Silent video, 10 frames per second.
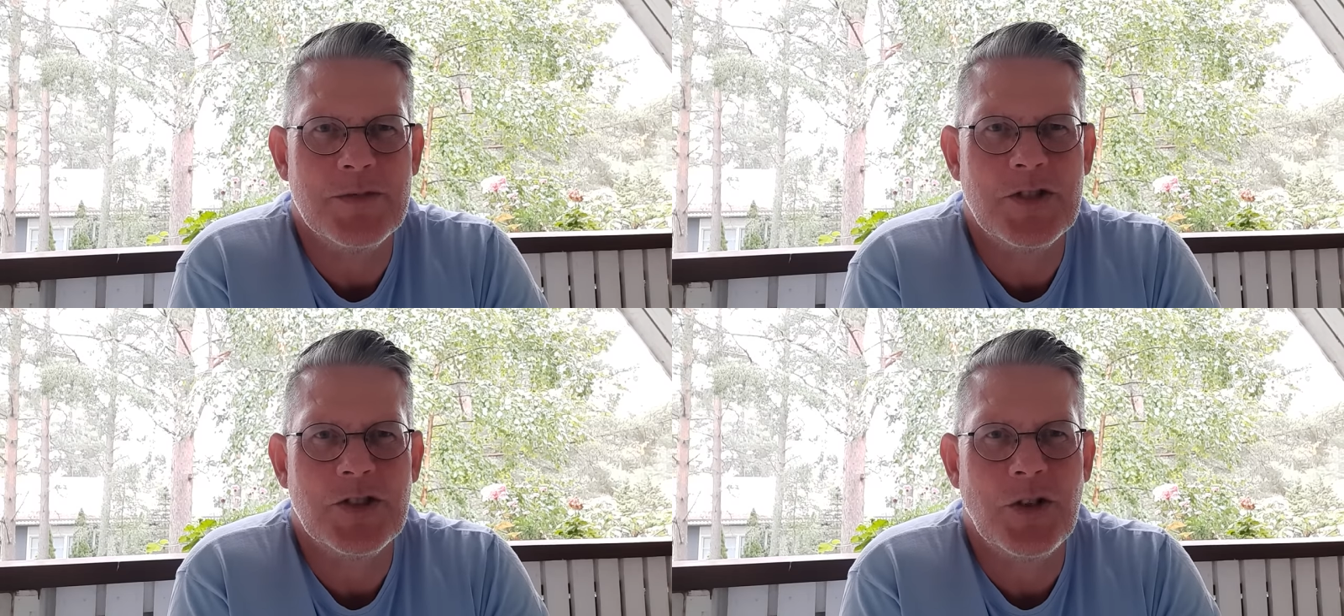
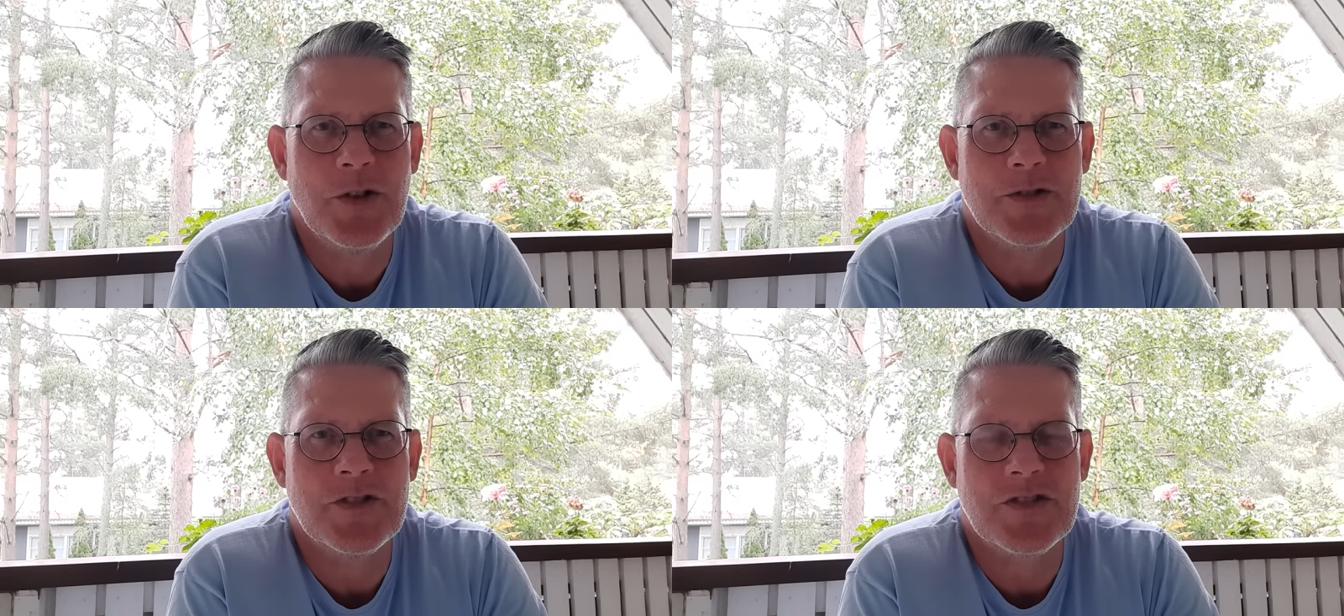
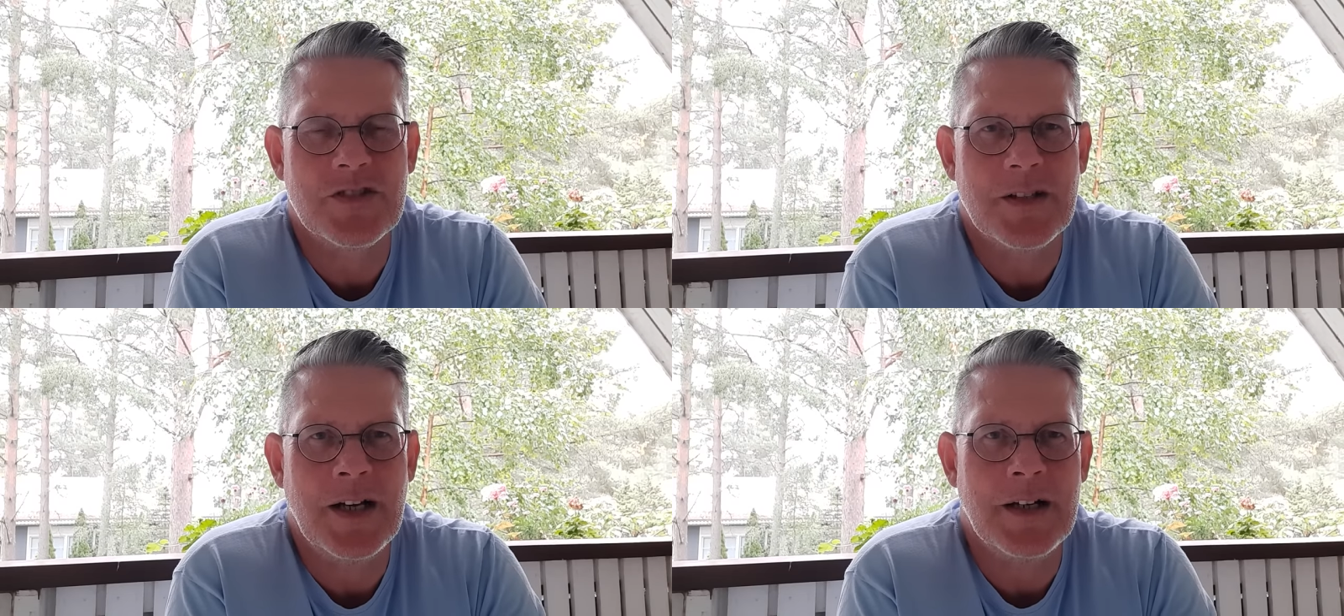shorts,
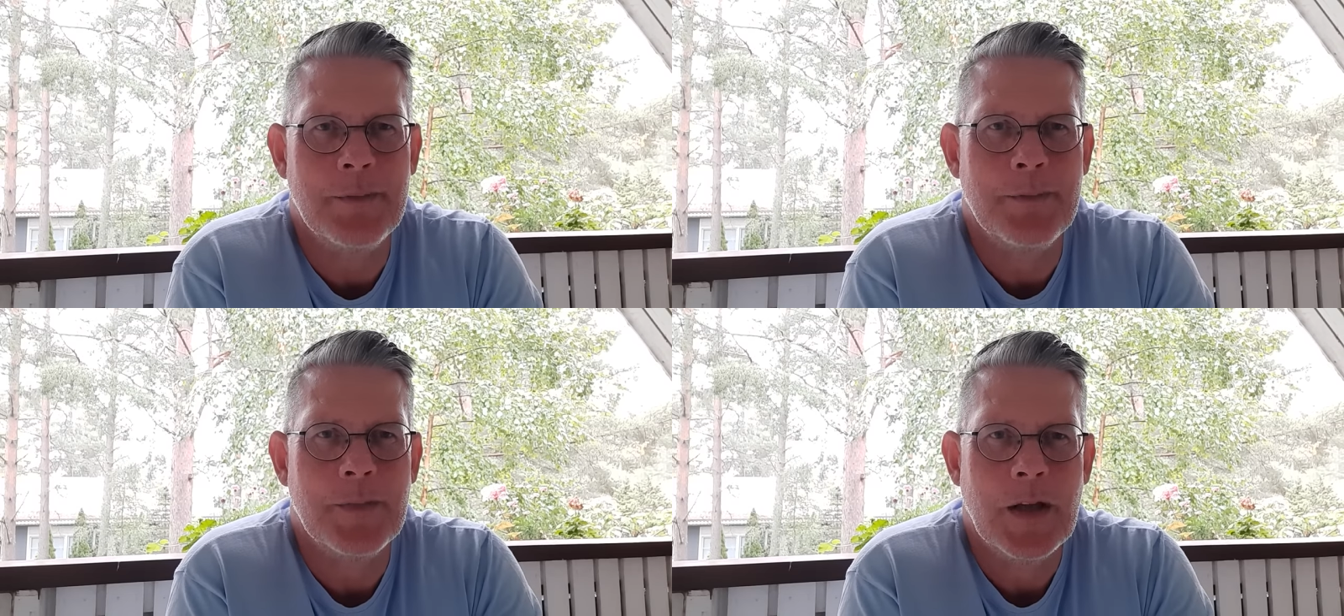
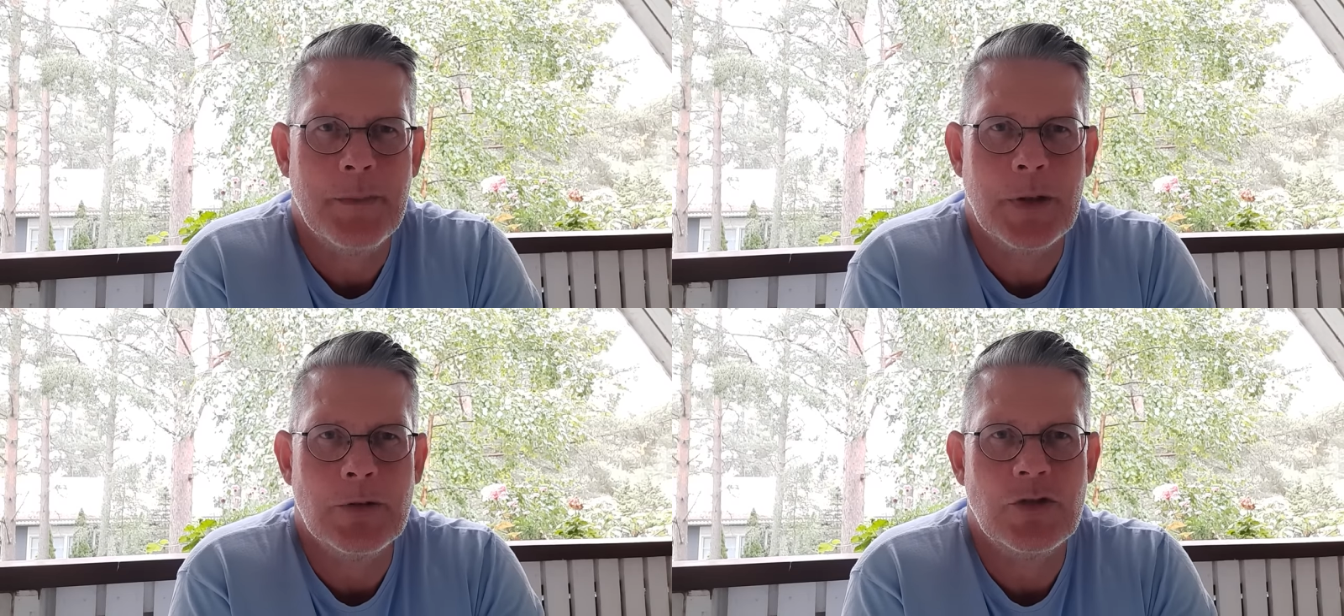
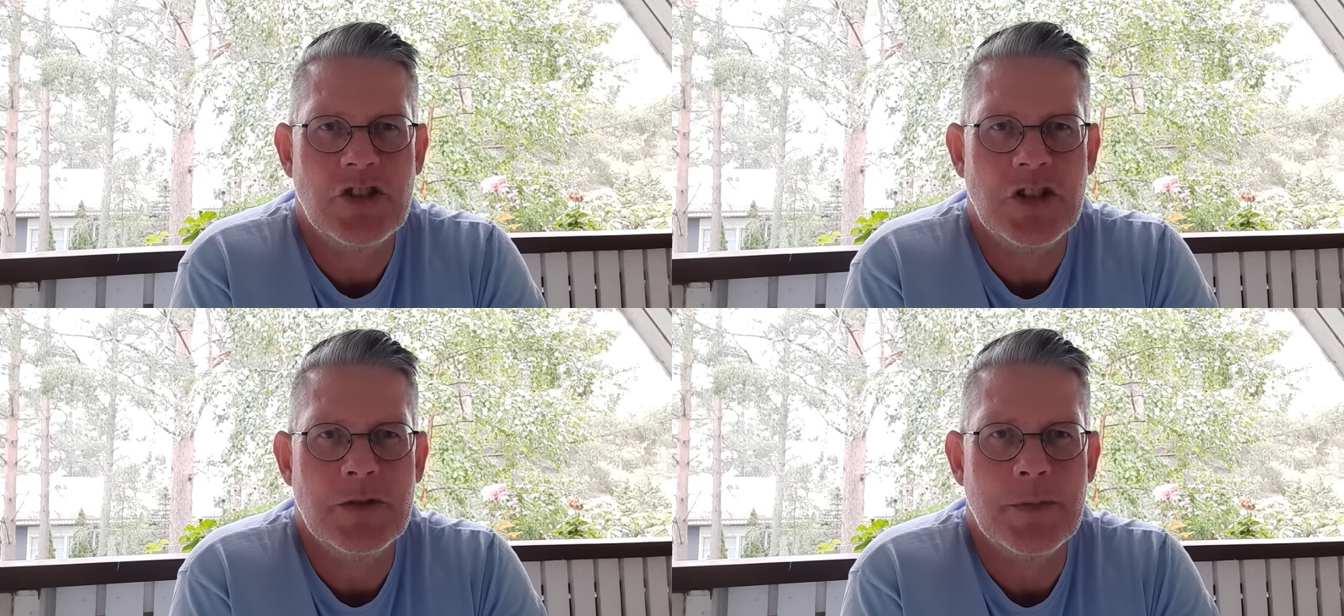
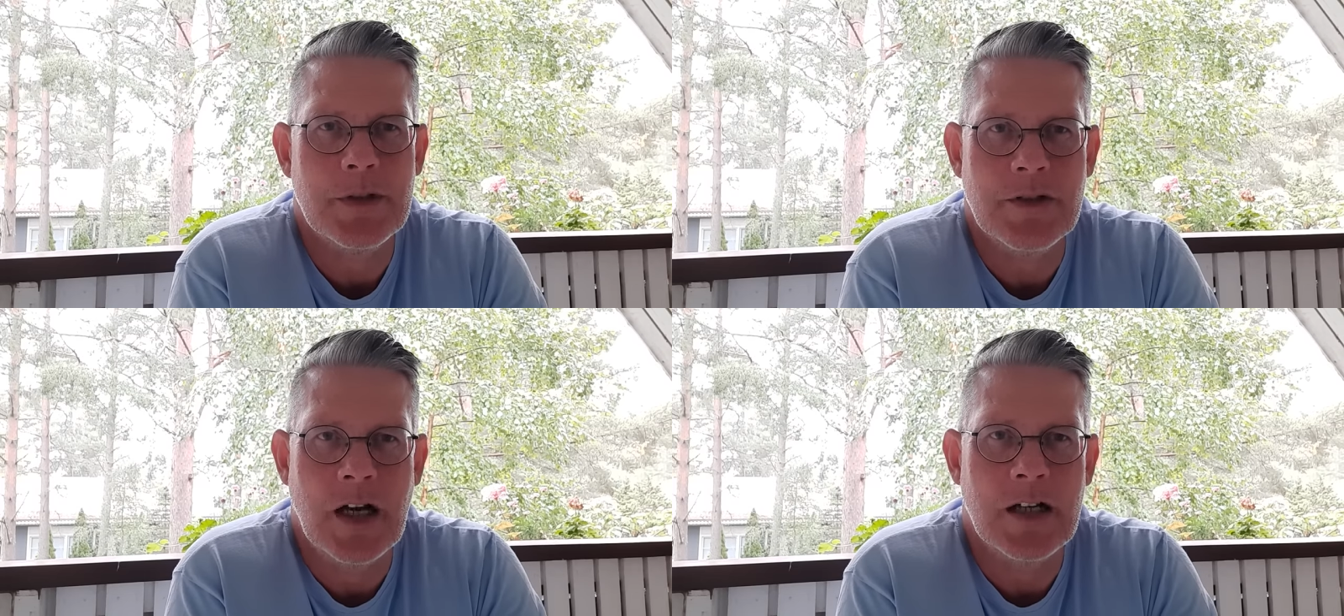
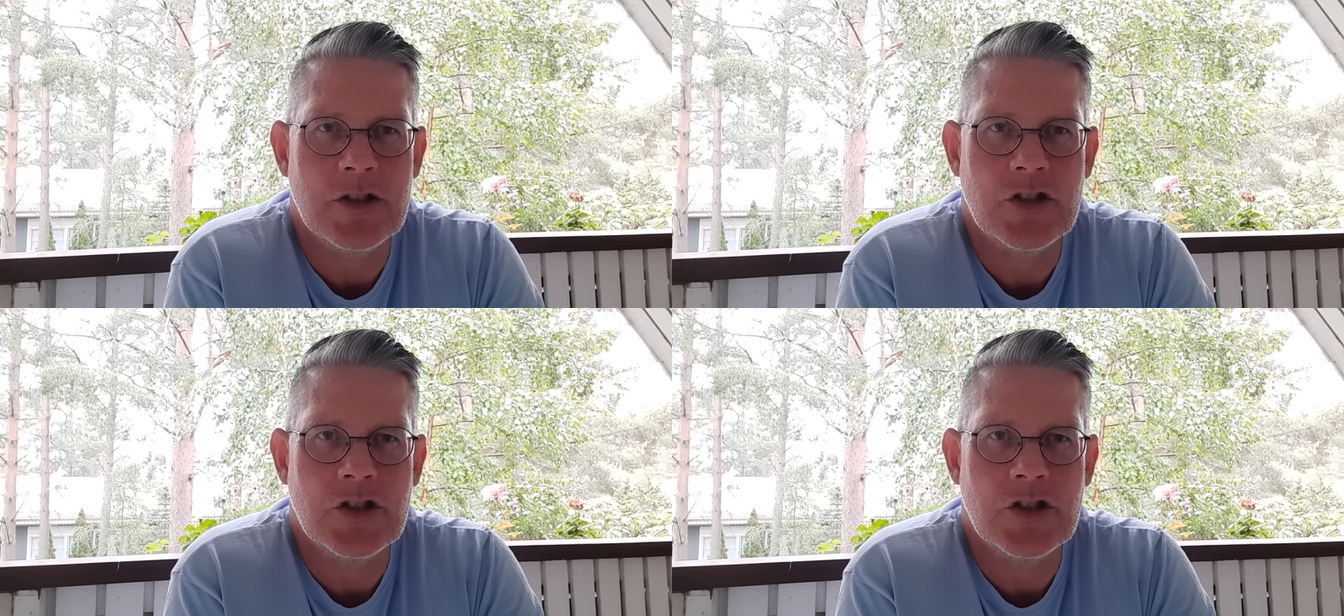PooTube